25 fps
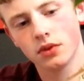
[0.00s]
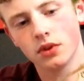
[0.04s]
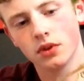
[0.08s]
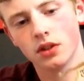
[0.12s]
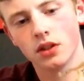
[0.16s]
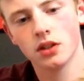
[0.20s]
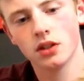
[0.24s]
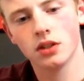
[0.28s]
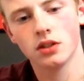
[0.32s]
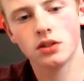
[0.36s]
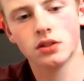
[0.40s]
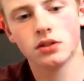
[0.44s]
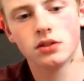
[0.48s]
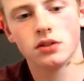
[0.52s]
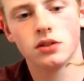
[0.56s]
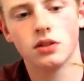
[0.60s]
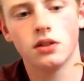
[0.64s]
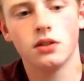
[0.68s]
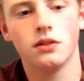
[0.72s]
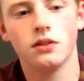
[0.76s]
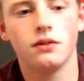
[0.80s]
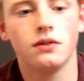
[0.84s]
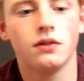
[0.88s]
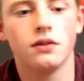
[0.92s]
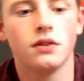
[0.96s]
so
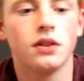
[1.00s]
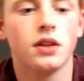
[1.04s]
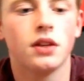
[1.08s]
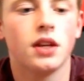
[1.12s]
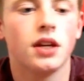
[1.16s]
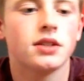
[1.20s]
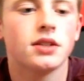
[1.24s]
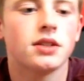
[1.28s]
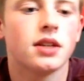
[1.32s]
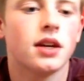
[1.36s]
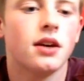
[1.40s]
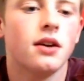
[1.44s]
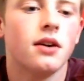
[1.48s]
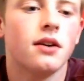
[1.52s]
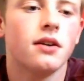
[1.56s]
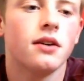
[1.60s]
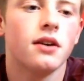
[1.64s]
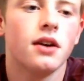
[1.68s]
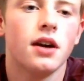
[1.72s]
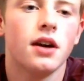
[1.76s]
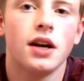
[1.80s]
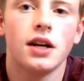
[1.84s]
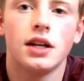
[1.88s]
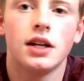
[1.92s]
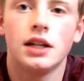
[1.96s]
that's how
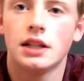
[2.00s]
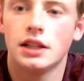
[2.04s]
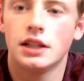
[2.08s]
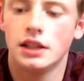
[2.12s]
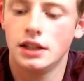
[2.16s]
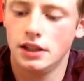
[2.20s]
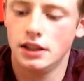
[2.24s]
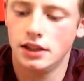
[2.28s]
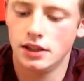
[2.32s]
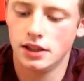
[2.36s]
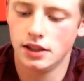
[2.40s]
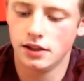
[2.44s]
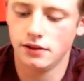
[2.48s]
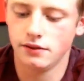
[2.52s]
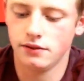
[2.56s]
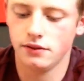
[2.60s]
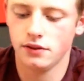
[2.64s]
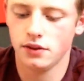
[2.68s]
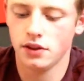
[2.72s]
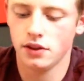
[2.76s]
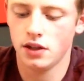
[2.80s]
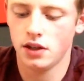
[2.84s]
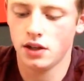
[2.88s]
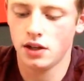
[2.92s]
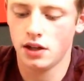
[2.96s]
I cleaned it.
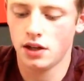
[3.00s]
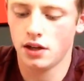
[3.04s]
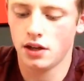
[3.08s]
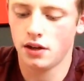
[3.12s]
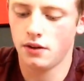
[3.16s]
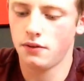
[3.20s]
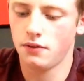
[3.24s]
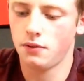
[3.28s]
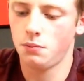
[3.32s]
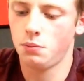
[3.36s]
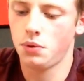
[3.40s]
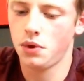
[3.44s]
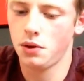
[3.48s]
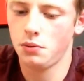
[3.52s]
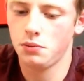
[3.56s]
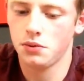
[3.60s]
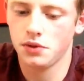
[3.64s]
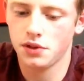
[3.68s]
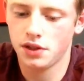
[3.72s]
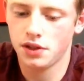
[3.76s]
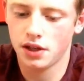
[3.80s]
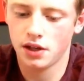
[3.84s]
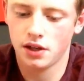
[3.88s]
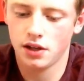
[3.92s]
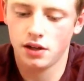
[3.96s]
The paper
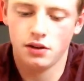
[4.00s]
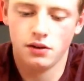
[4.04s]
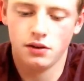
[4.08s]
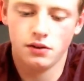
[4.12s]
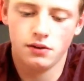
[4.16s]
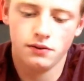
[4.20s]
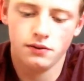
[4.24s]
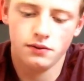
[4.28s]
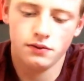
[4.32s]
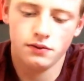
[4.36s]
towel